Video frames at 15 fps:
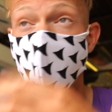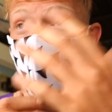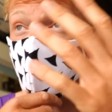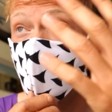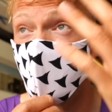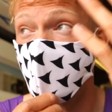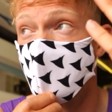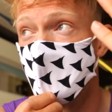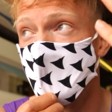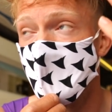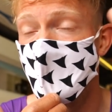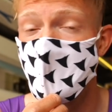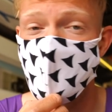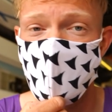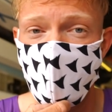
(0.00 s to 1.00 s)
Or even
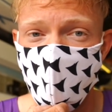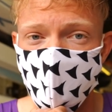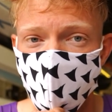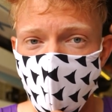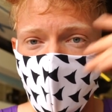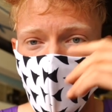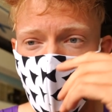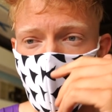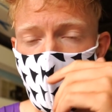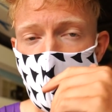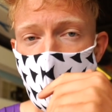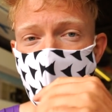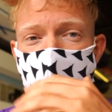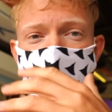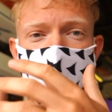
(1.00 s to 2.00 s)
something more
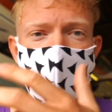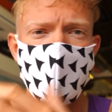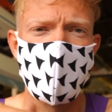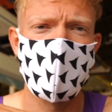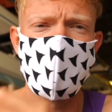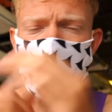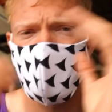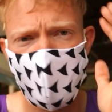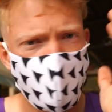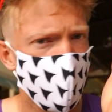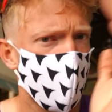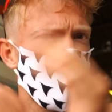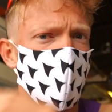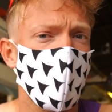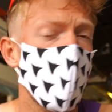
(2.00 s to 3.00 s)
complicated that I may just
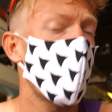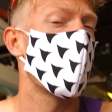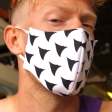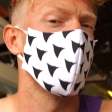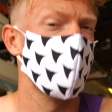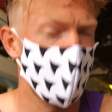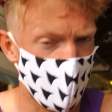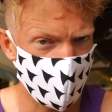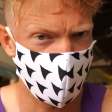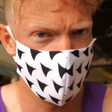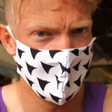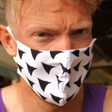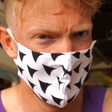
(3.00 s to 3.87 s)
not have thought of yet.